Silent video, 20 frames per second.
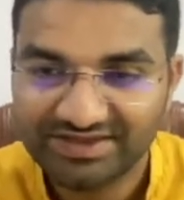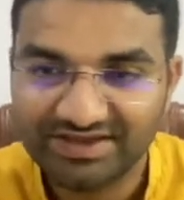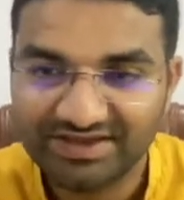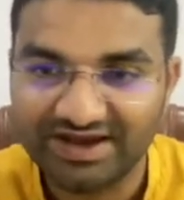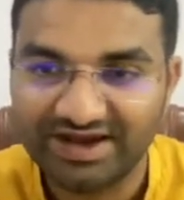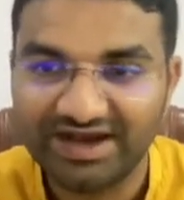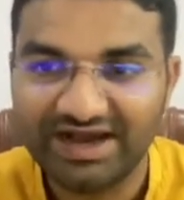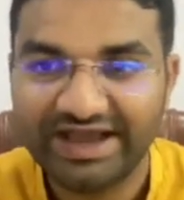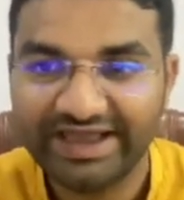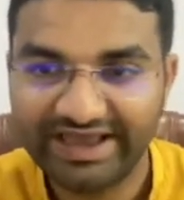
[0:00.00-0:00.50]

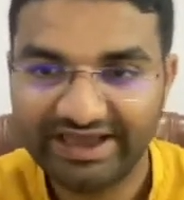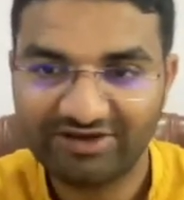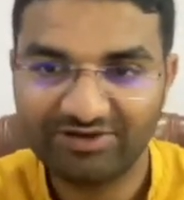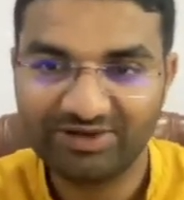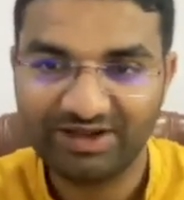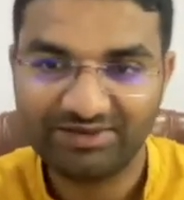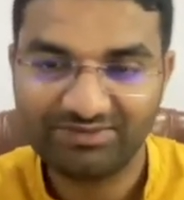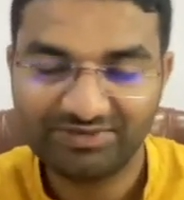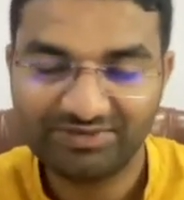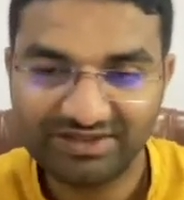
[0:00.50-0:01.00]
I have
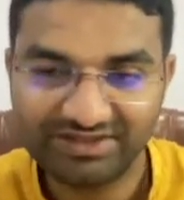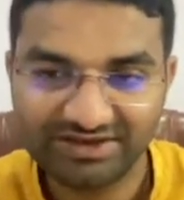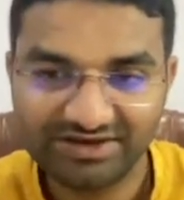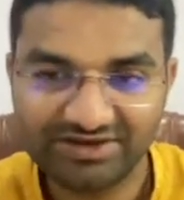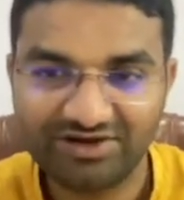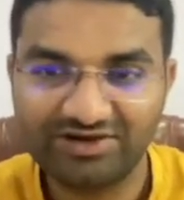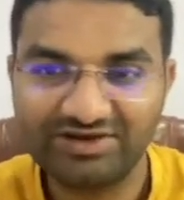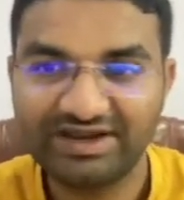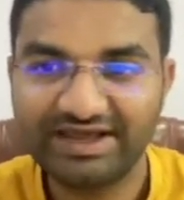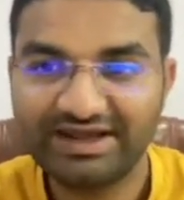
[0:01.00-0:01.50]
left in the
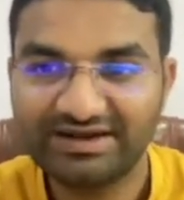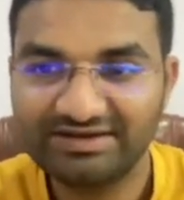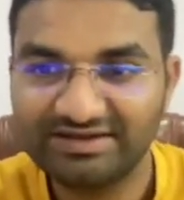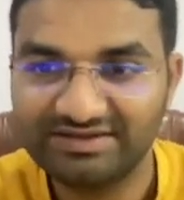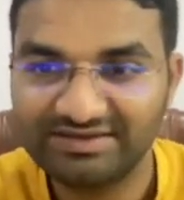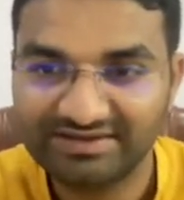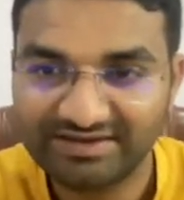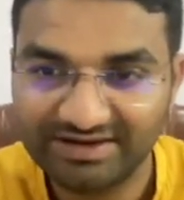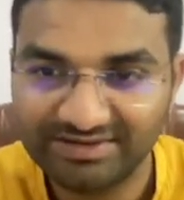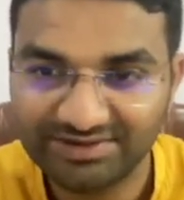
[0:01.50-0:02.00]
contact
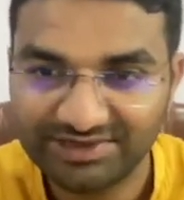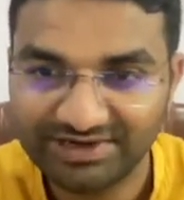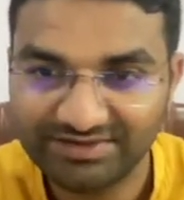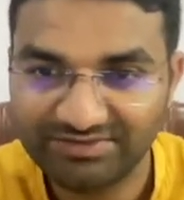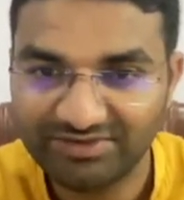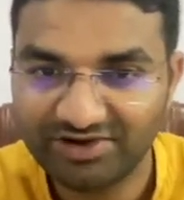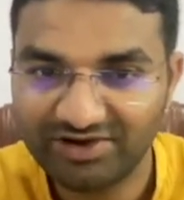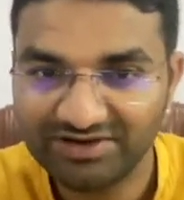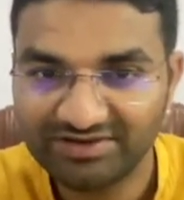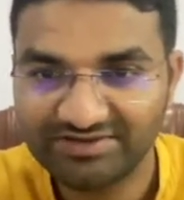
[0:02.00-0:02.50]
description
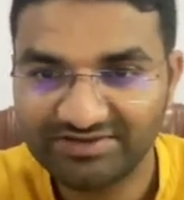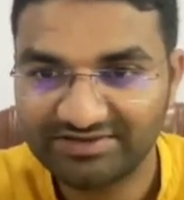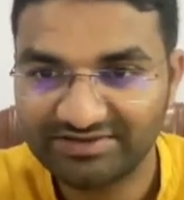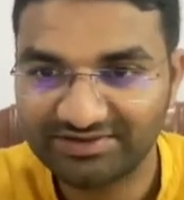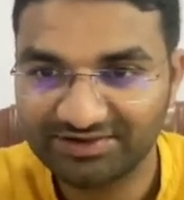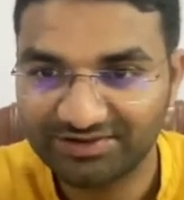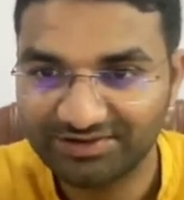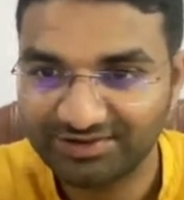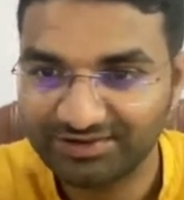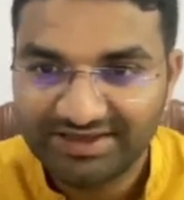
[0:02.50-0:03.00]
box,
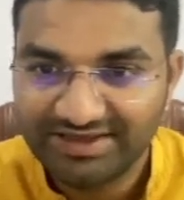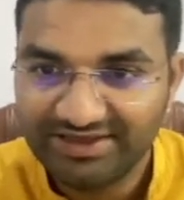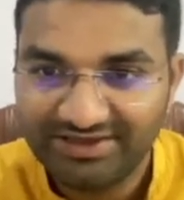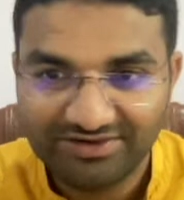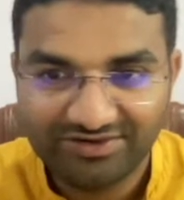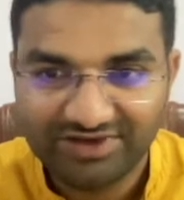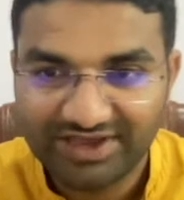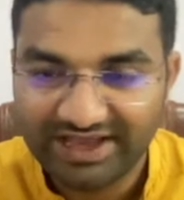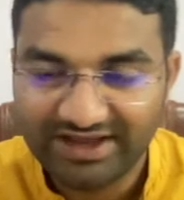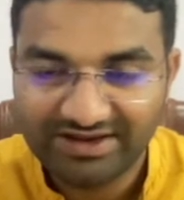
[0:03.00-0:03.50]
so
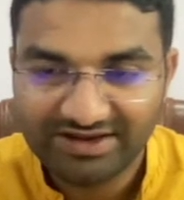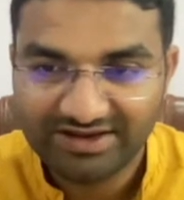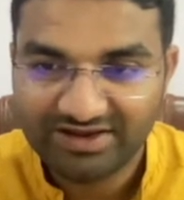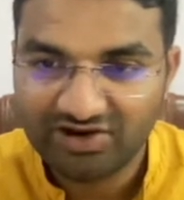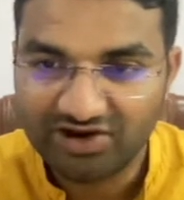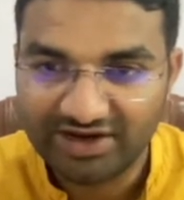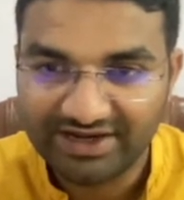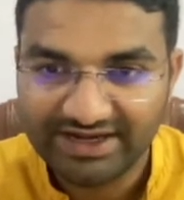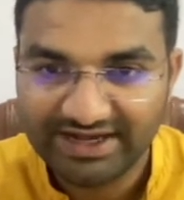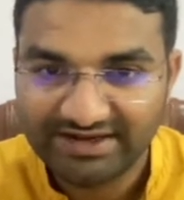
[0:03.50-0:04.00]
you can
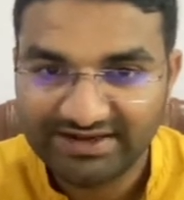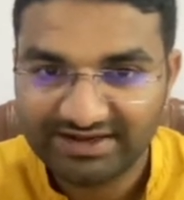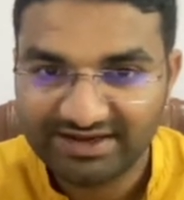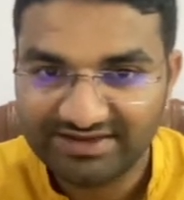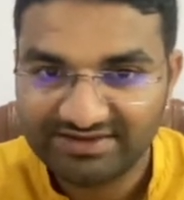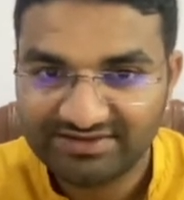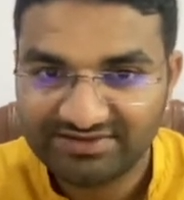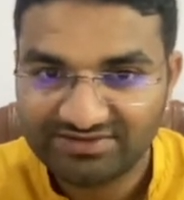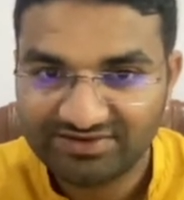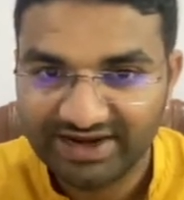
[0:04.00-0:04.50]
contact
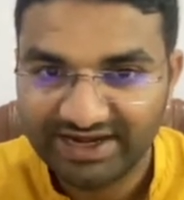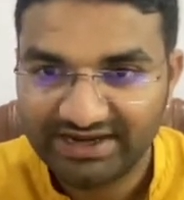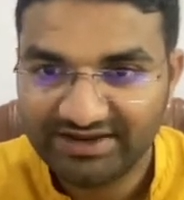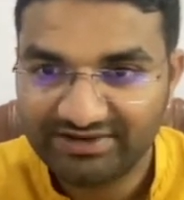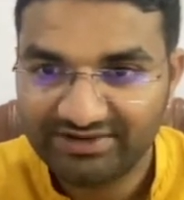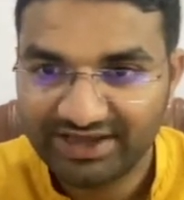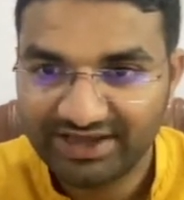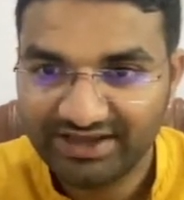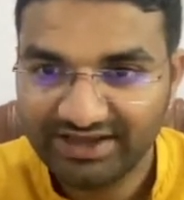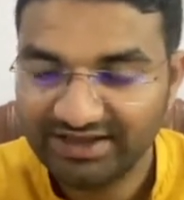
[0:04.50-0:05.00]
us straight
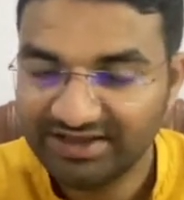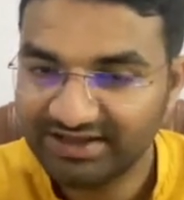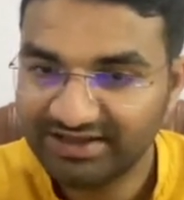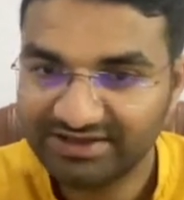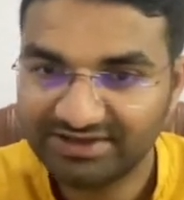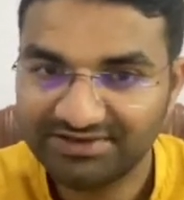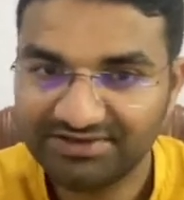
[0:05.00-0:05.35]
away.